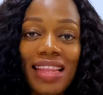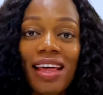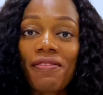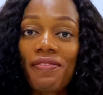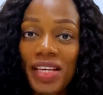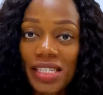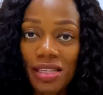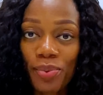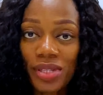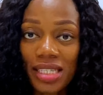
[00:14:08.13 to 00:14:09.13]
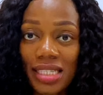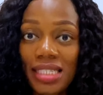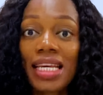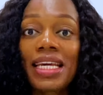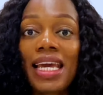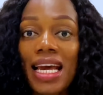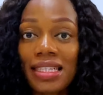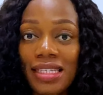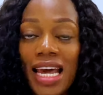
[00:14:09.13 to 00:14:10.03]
than fixed deposits? Yes.